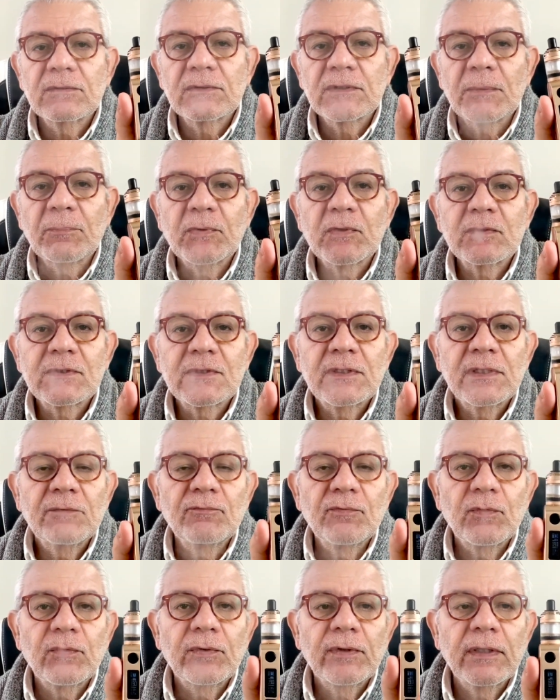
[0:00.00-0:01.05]
supposedly
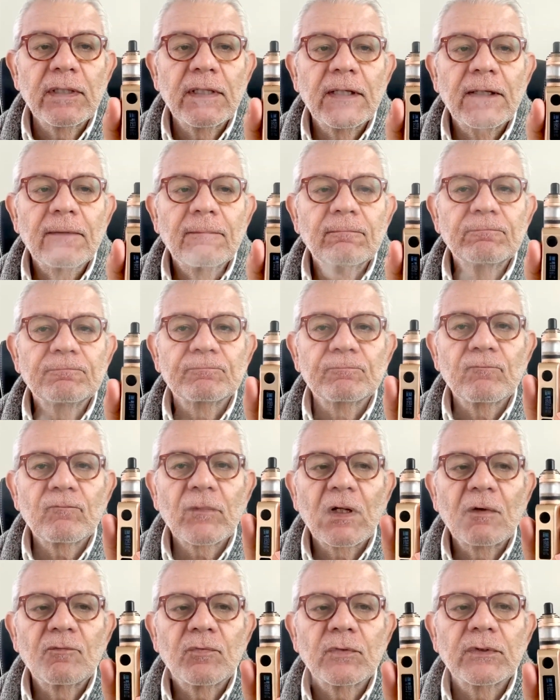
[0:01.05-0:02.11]
for the
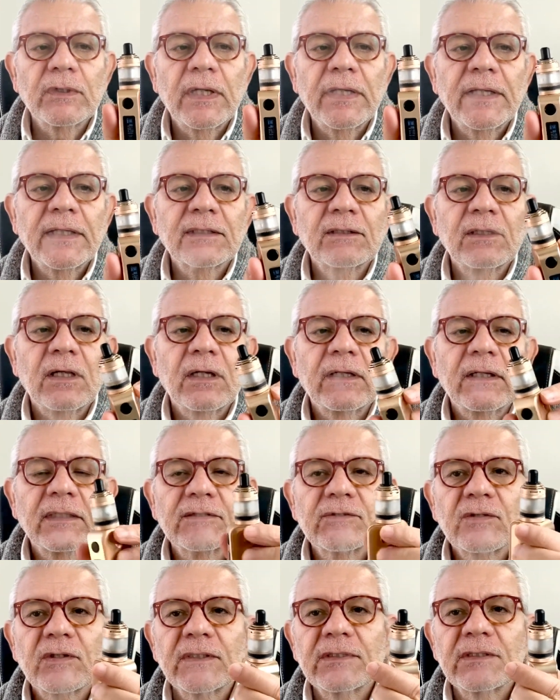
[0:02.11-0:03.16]
for direct lung,
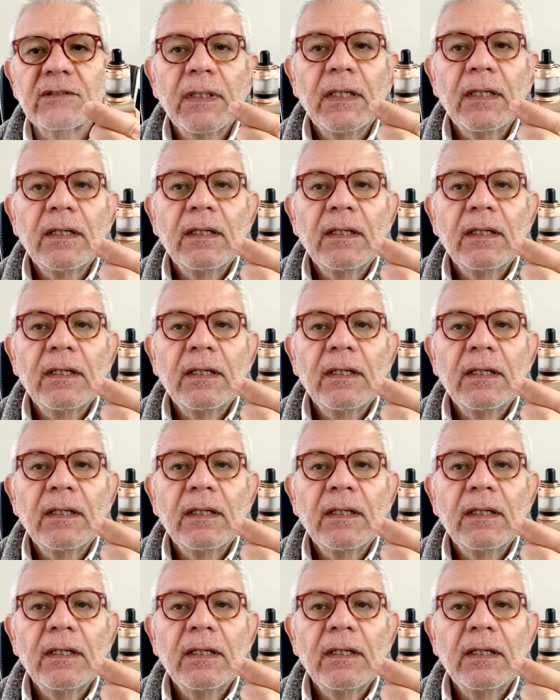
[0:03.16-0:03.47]
as you can see,